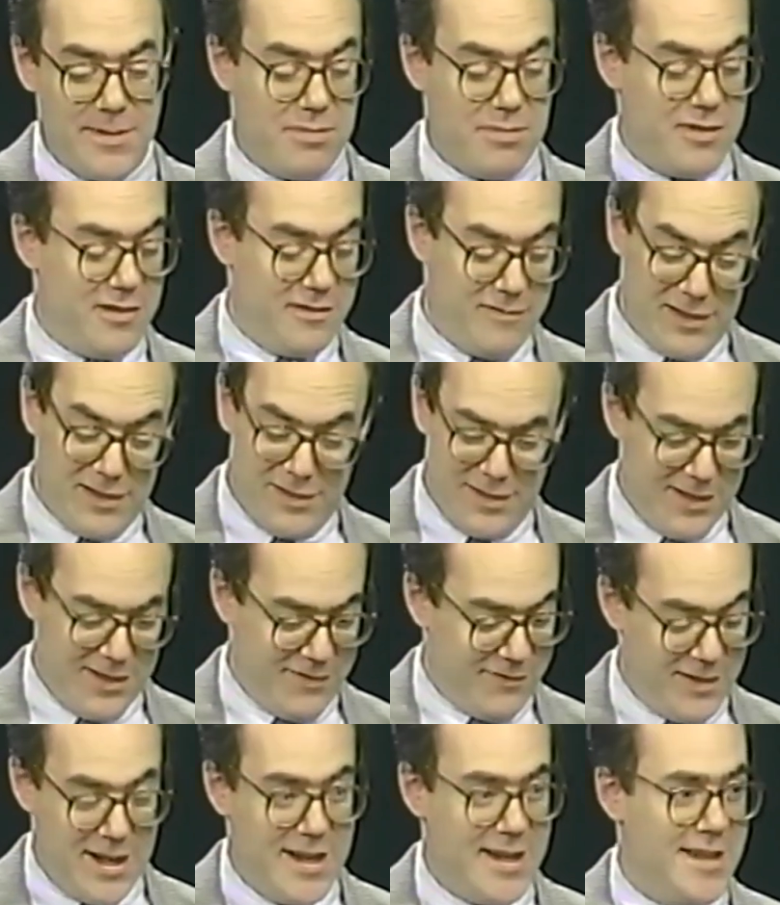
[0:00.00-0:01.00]
is a perfectly
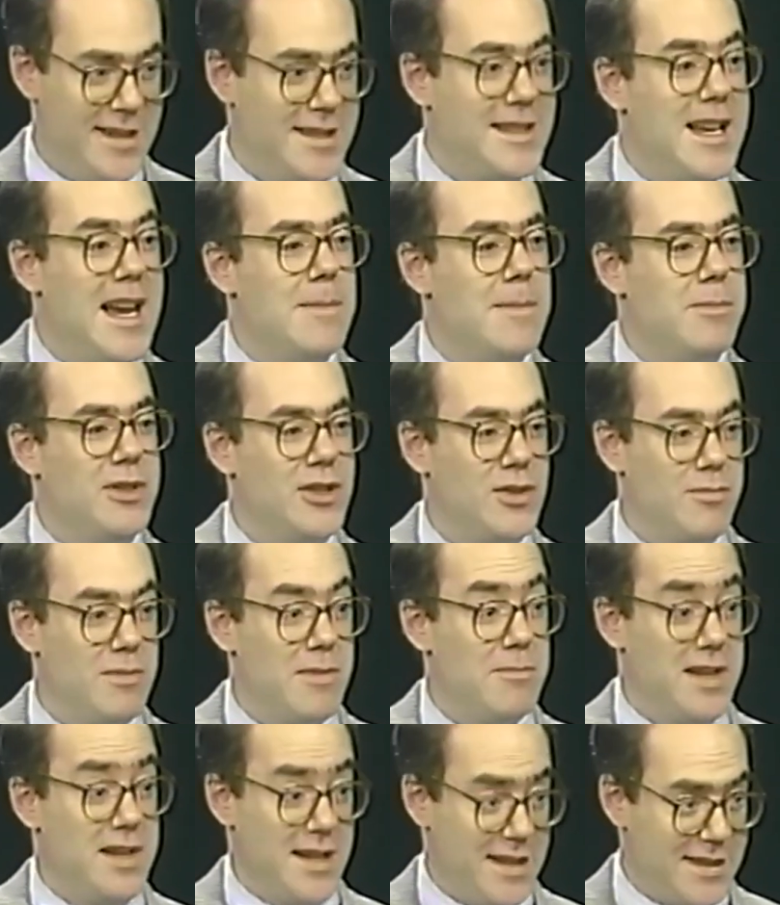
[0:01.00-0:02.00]
fine
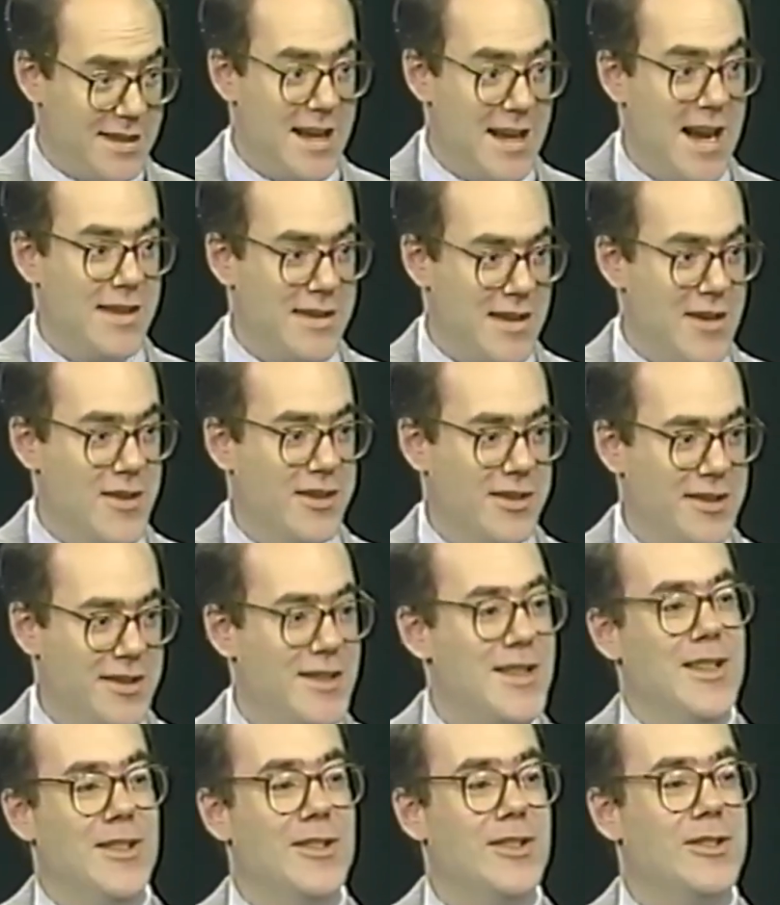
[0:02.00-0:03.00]
establishment, but it's not the old
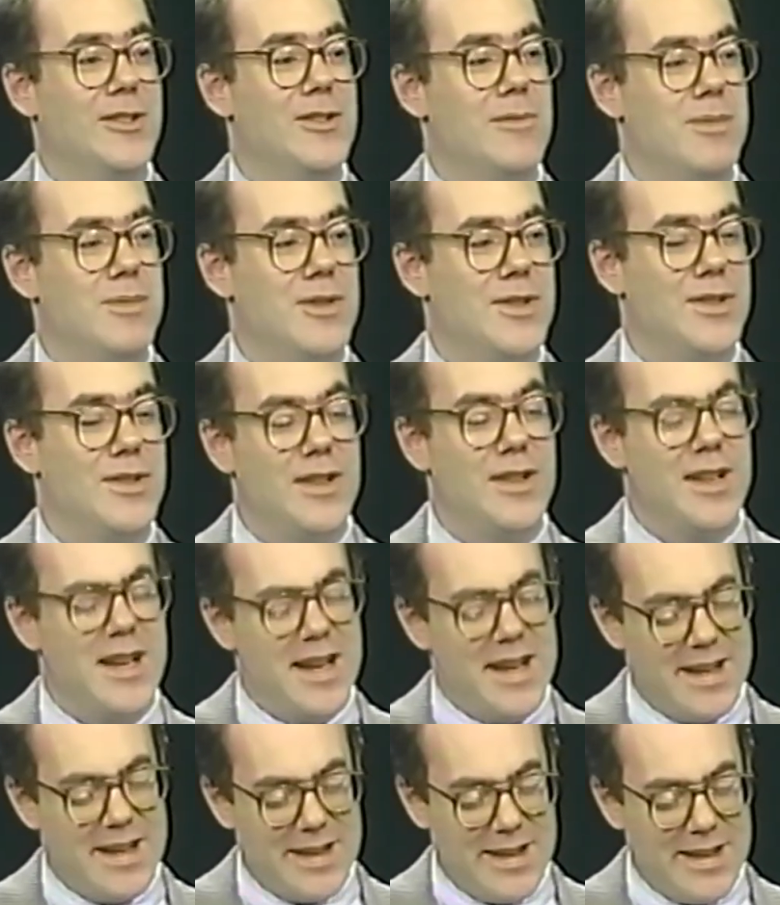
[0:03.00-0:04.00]
Sequel Cooper store.
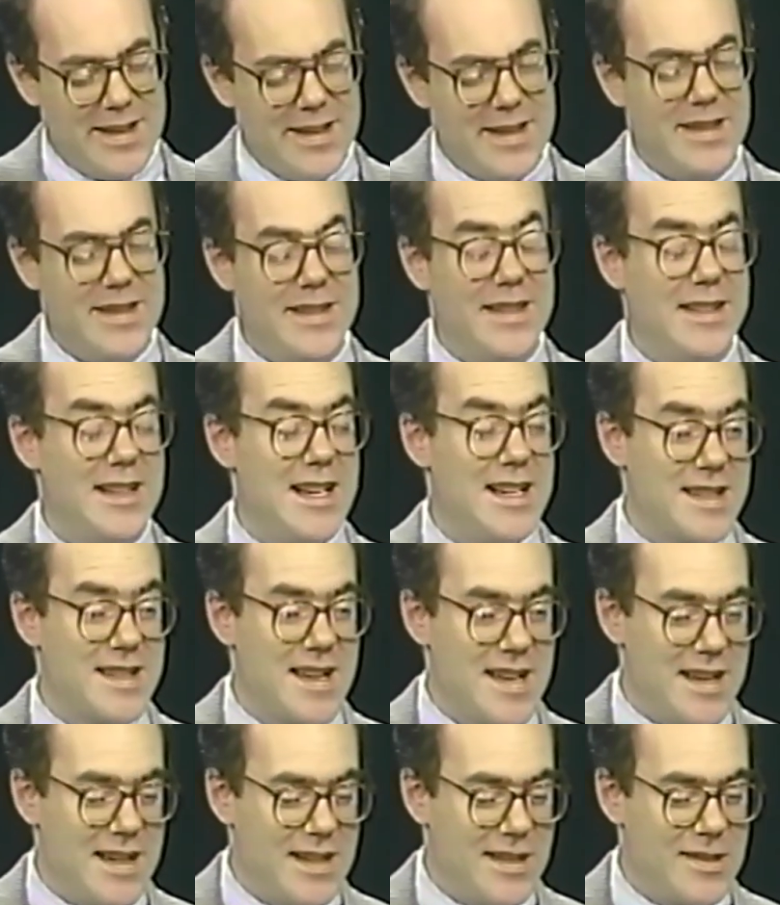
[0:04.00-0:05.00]

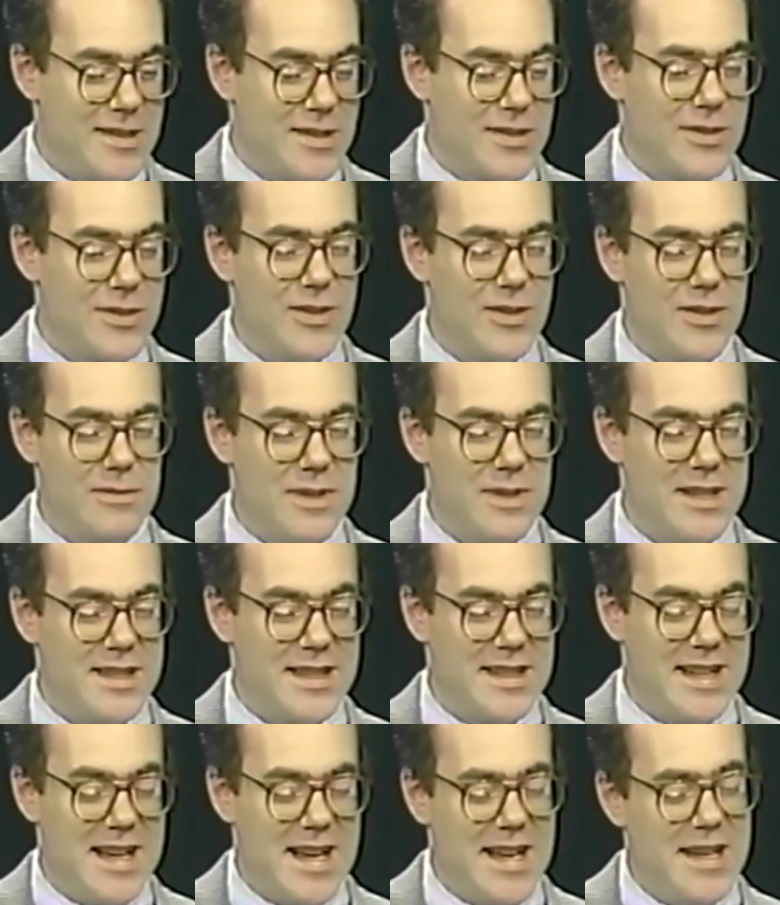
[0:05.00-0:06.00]
Nonetheless, it's a store
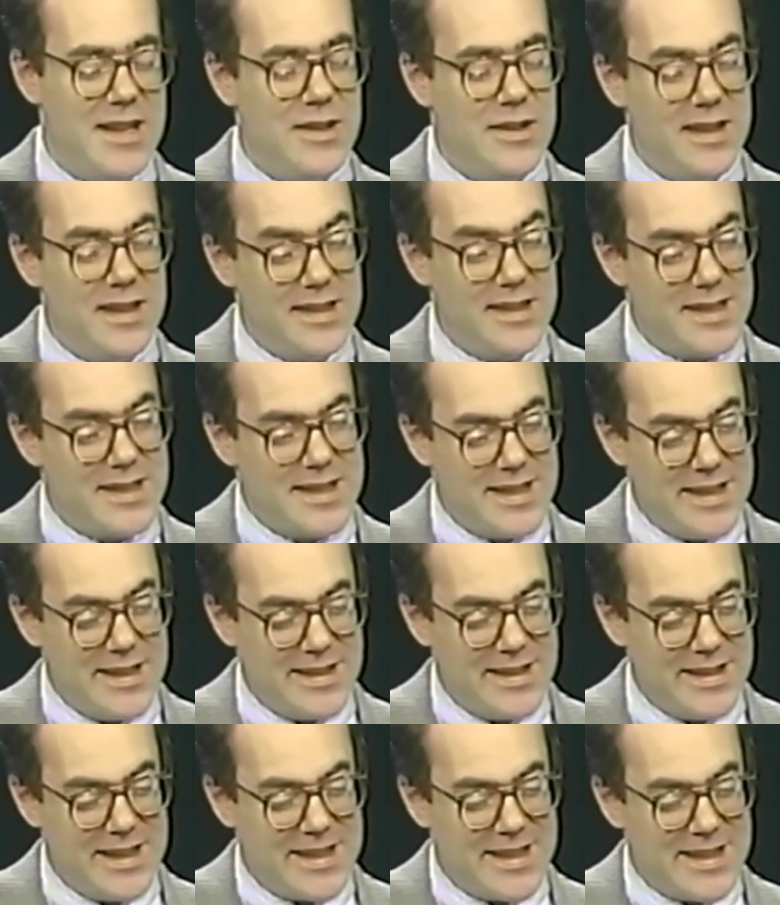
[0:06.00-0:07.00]
once again, and you can
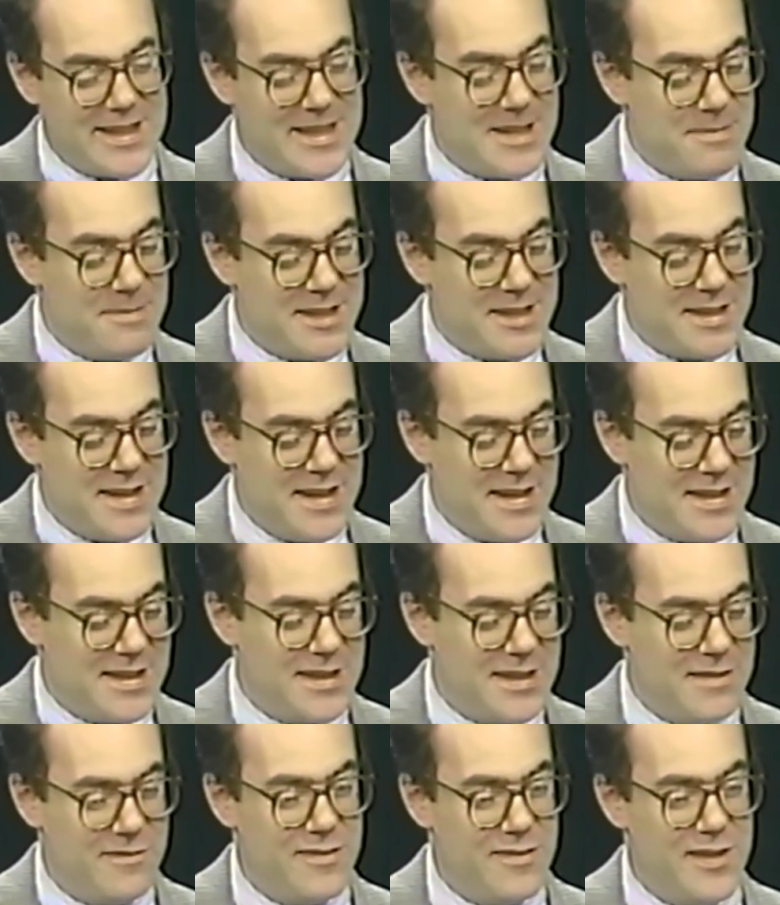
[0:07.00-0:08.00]
still get some
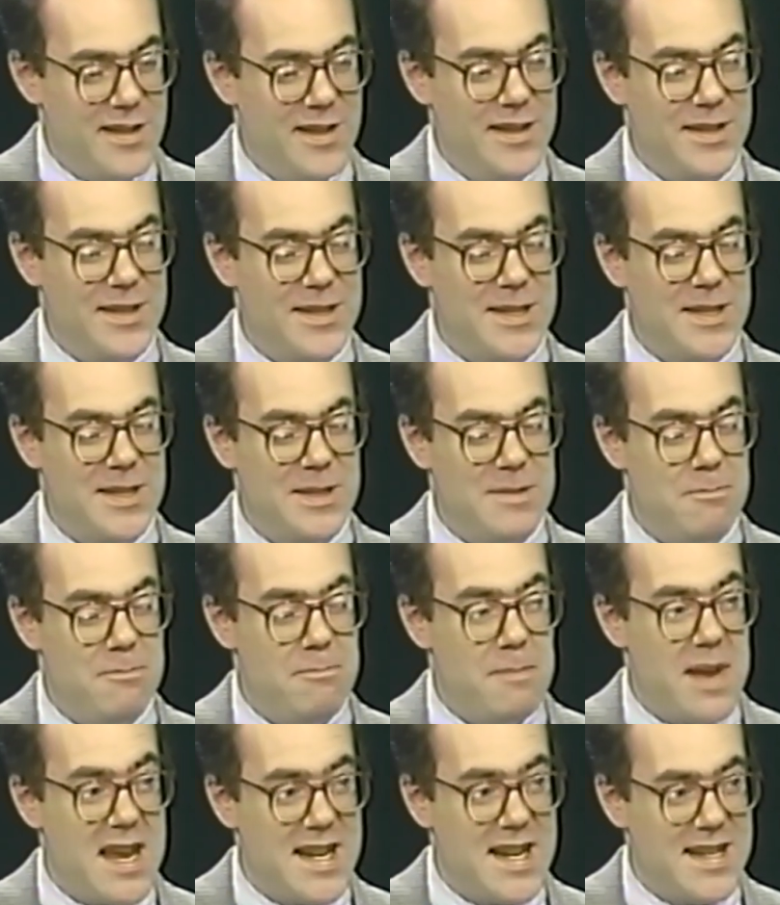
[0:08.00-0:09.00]
sense of the
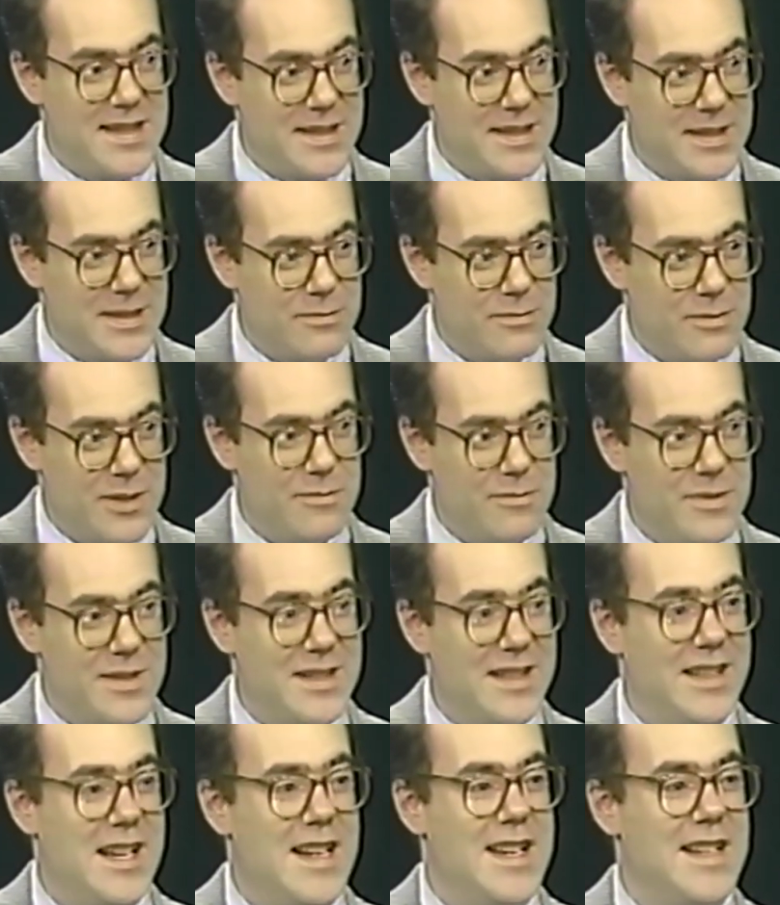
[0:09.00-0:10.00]
space, what it
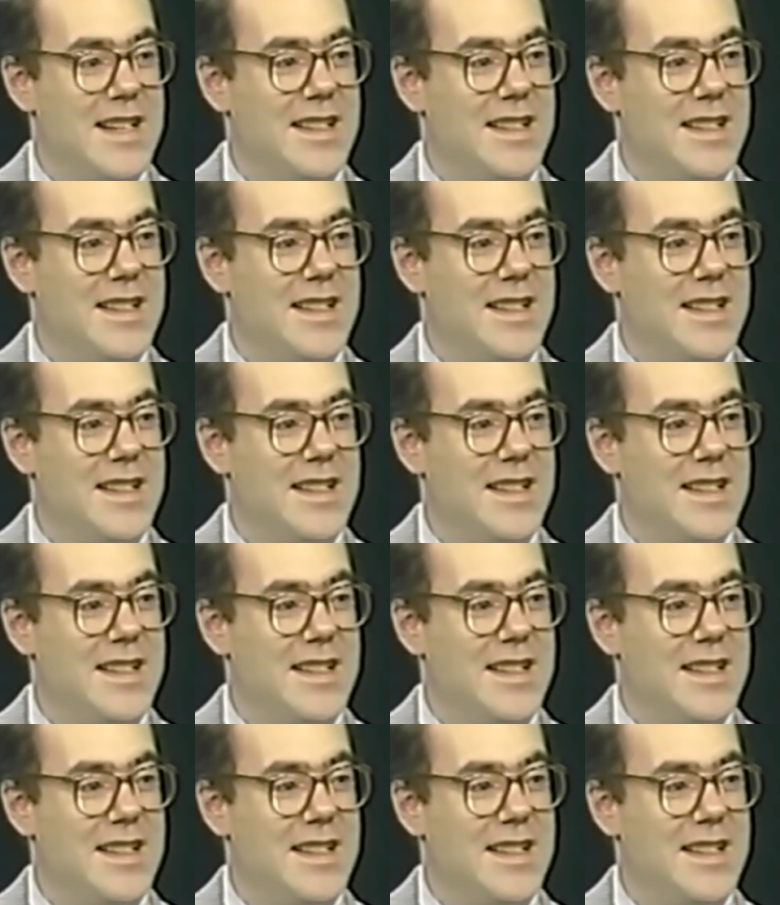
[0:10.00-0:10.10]
was like.